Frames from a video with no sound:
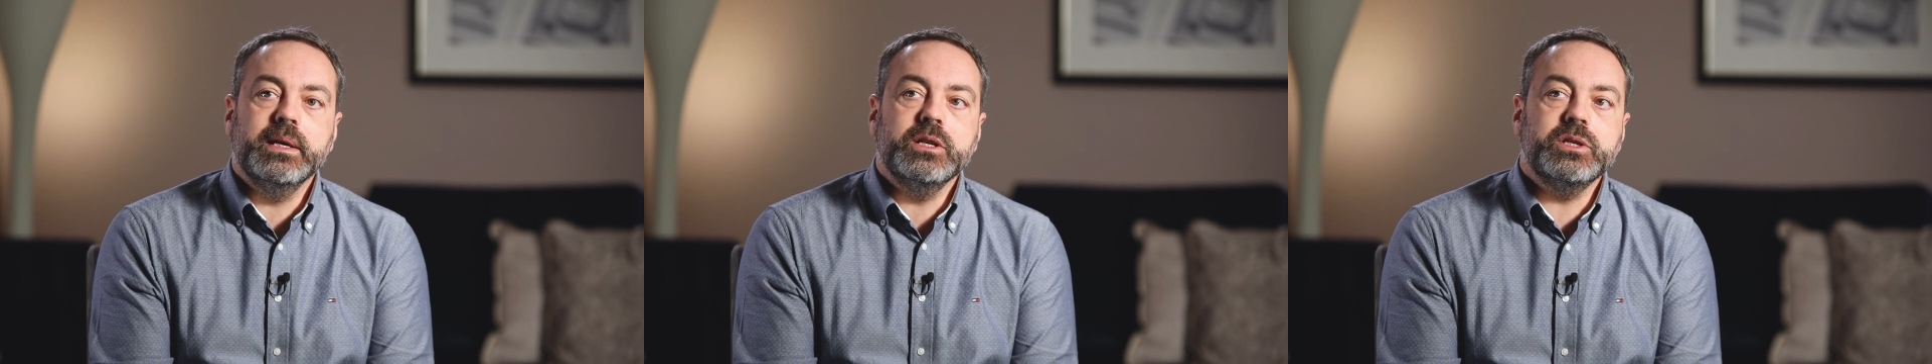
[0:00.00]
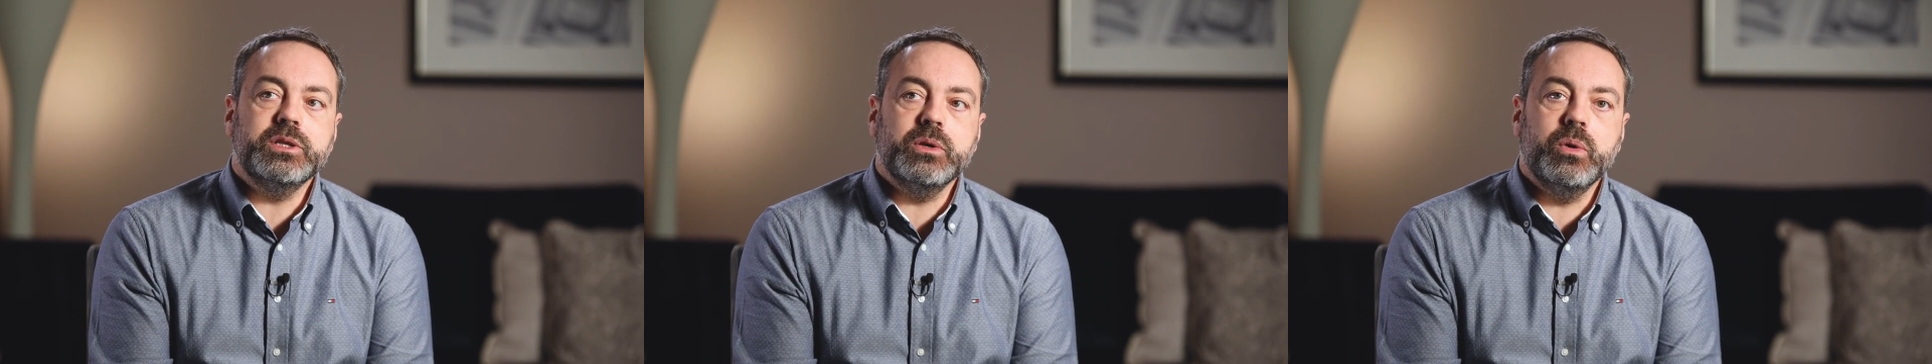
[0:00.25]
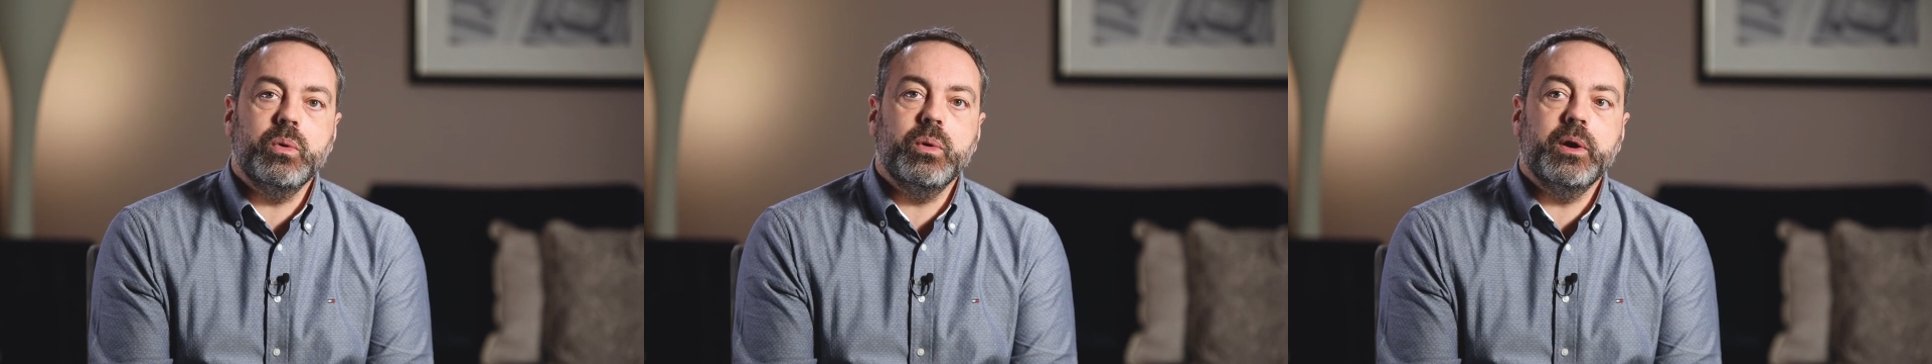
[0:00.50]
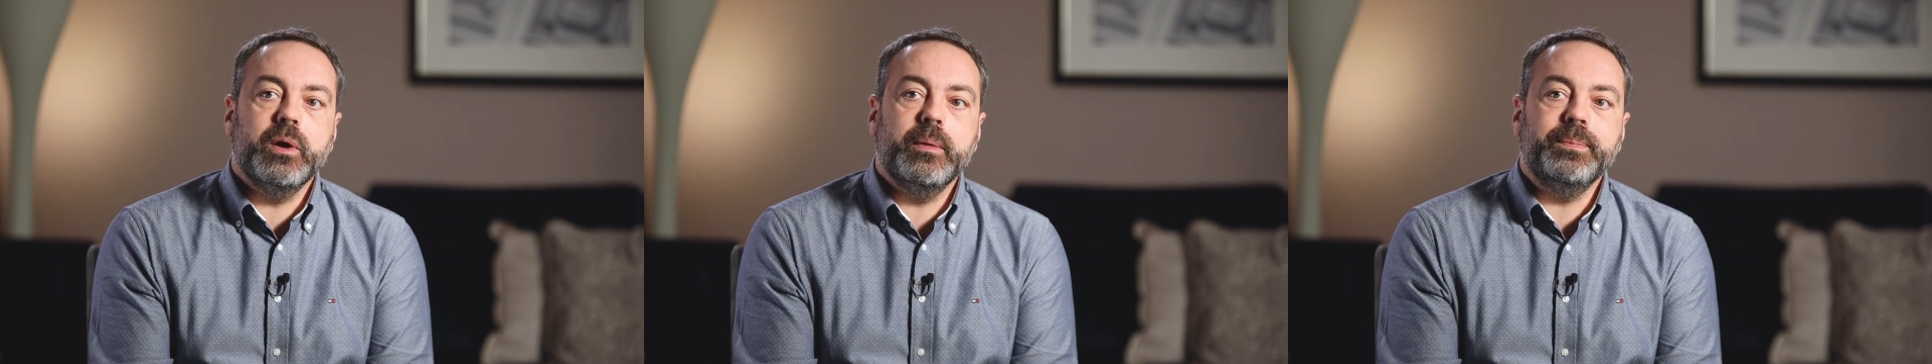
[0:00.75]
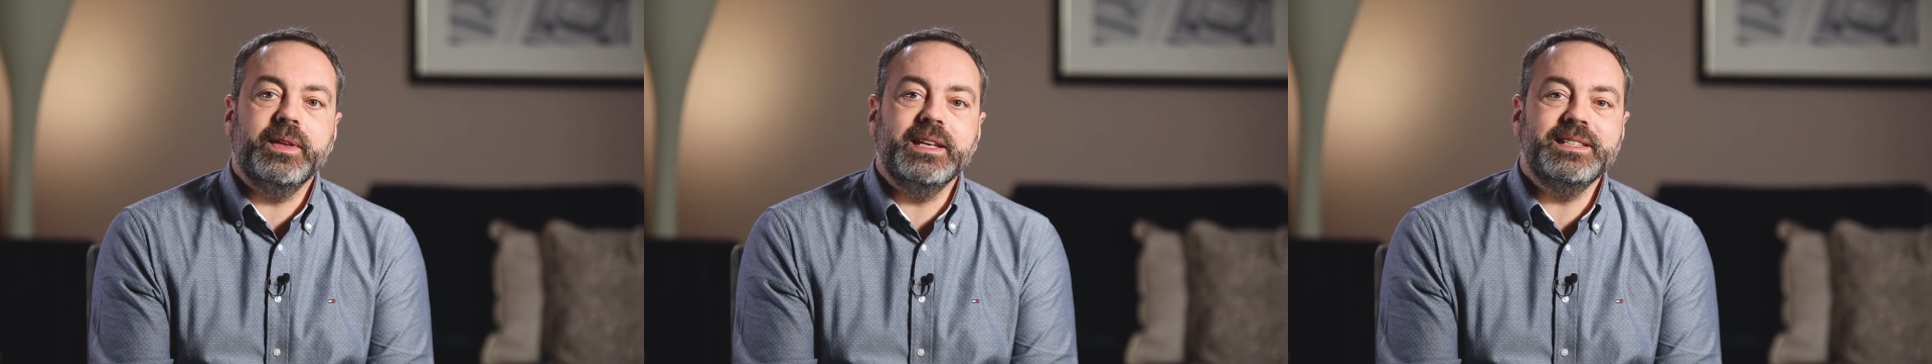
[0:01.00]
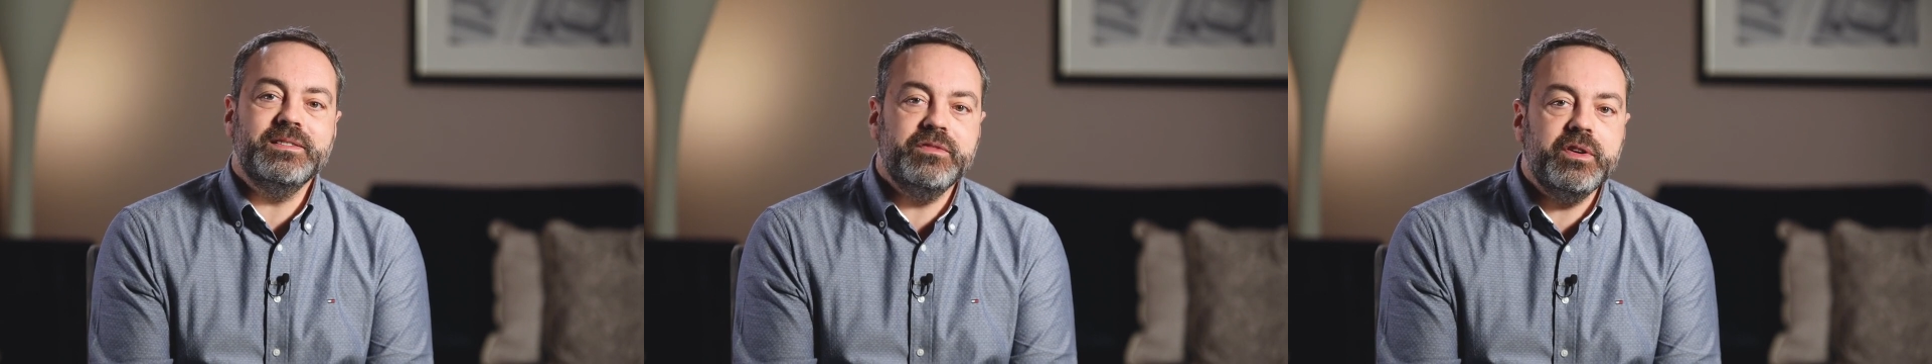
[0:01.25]
So
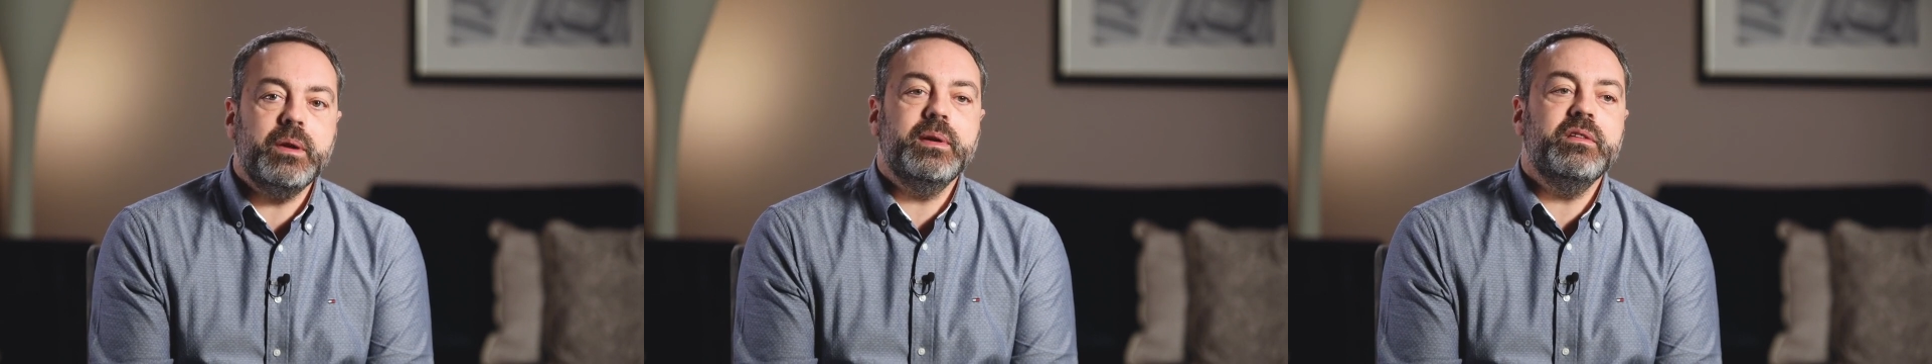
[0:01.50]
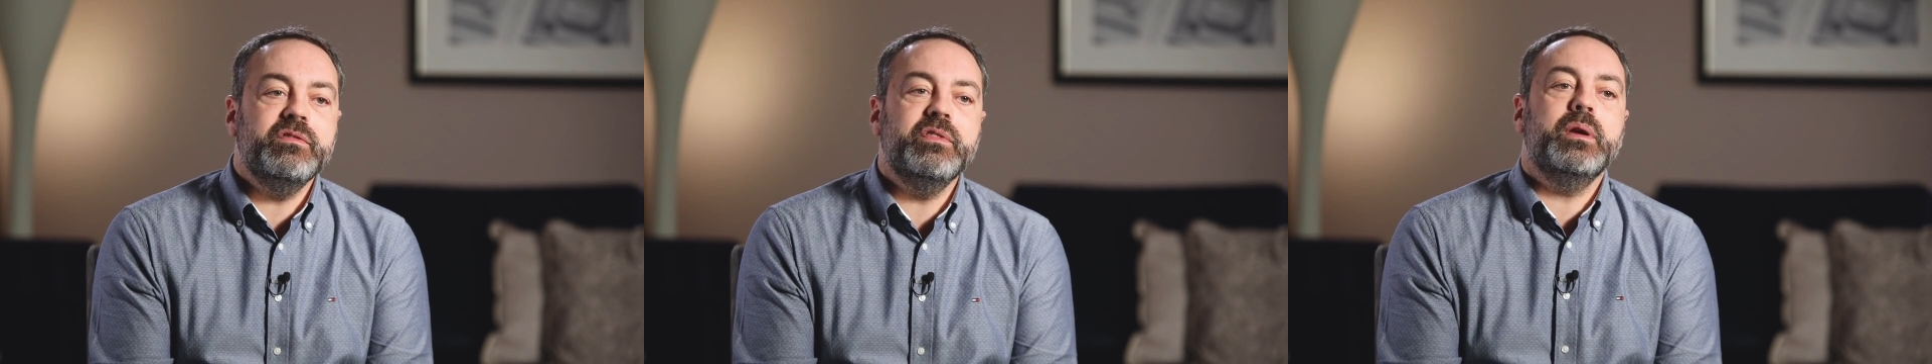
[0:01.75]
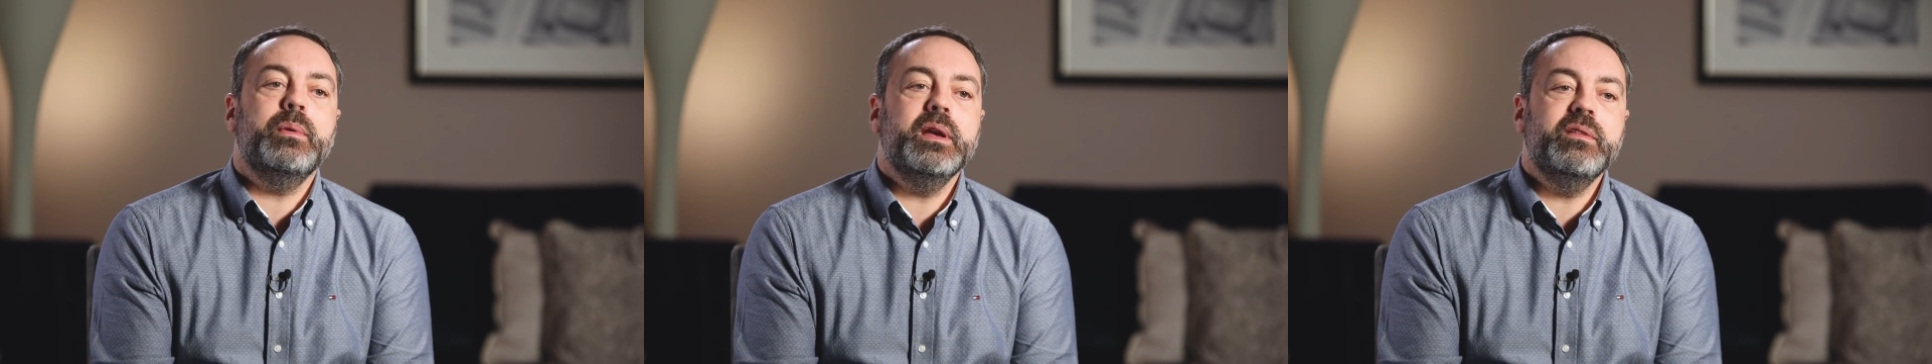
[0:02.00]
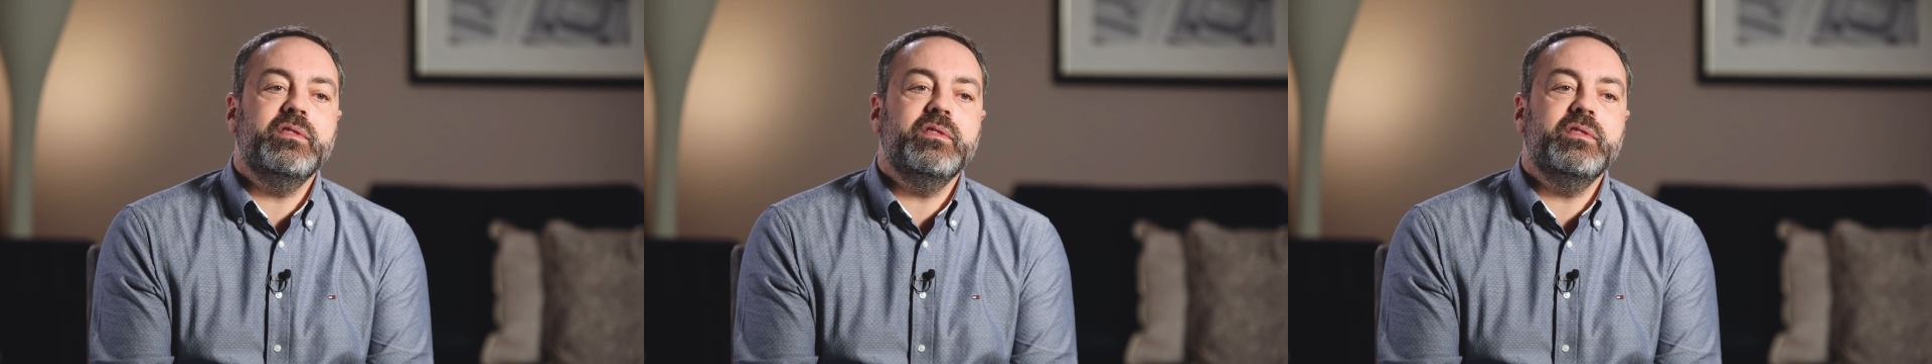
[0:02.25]
it's very, very,